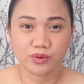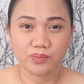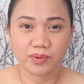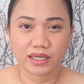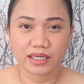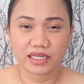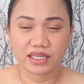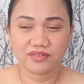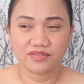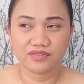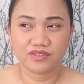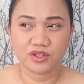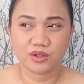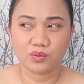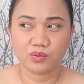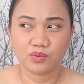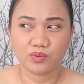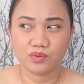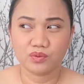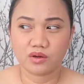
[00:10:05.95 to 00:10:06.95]
But if
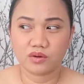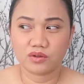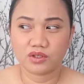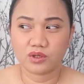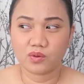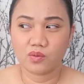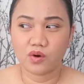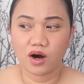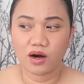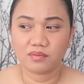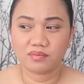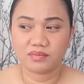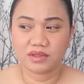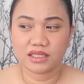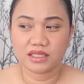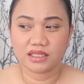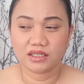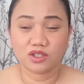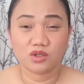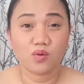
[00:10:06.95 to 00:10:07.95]
you
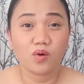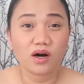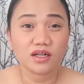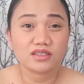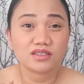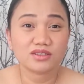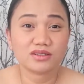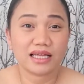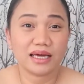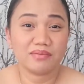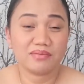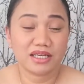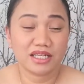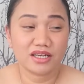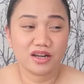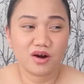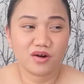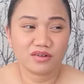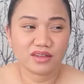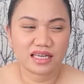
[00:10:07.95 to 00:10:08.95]
want to let me
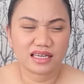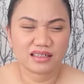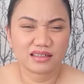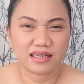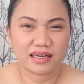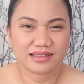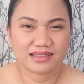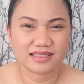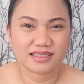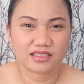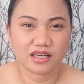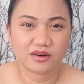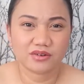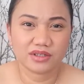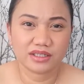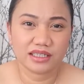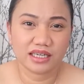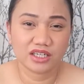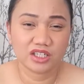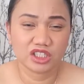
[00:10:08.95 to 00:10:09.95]
know that that's not
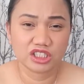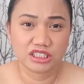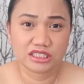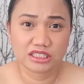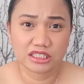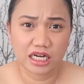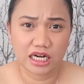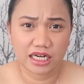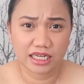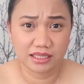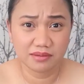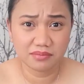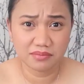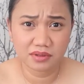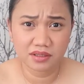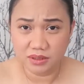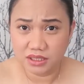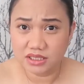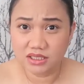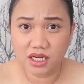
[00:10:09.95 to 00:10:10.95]
really a good time,
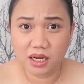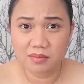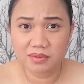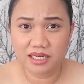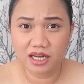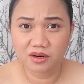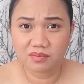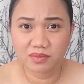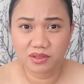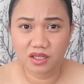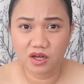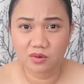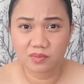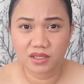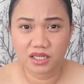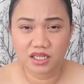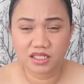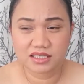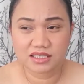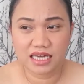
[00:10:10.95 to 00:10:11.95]
please comment down below,
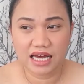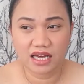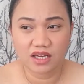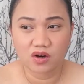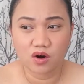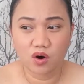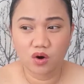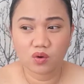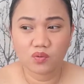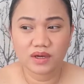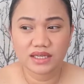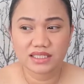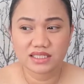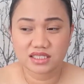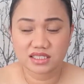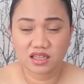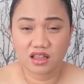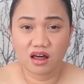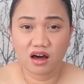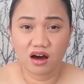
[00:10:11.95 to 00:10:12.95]
because I
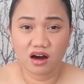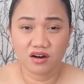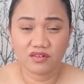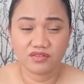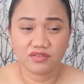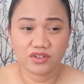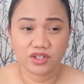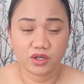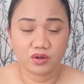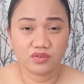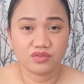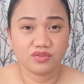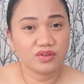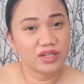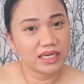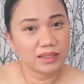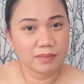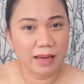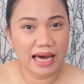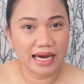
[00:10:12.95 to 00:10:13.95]
always love,
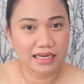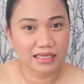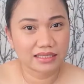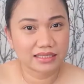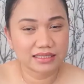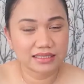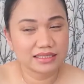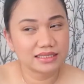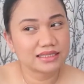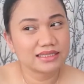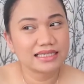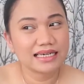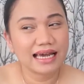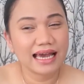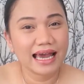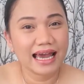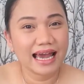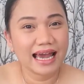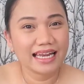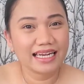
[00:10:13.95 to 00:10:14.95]
feedbacks.
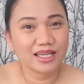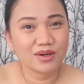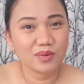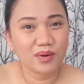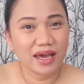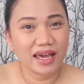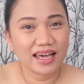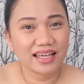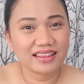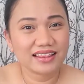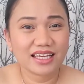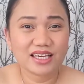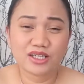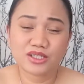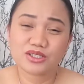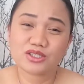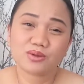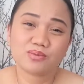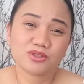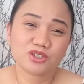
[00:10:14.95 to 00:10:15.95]
Anyway, thank
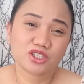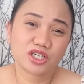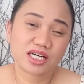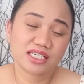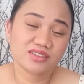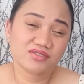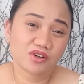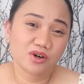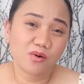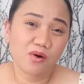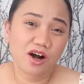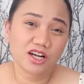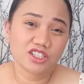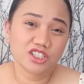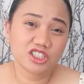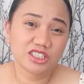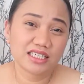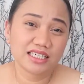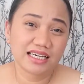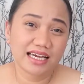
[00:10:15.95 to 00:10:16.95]
you so much guys for
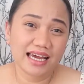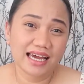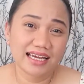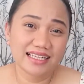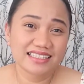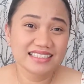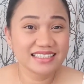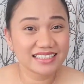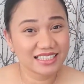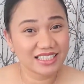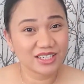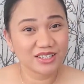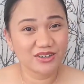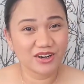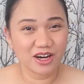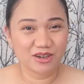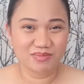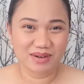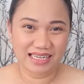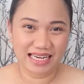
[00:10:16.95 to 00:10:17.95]
watching, and see you
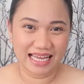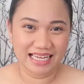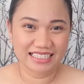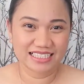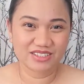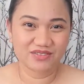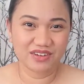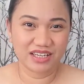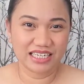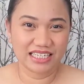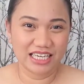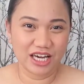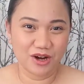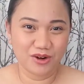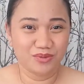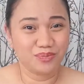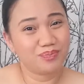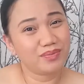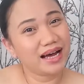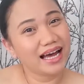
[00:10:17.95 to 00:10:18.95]
on my next
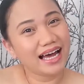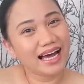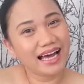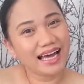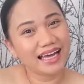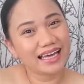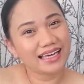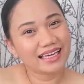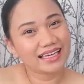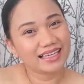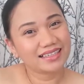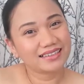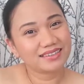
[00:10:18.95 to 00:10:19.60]
video. Bye!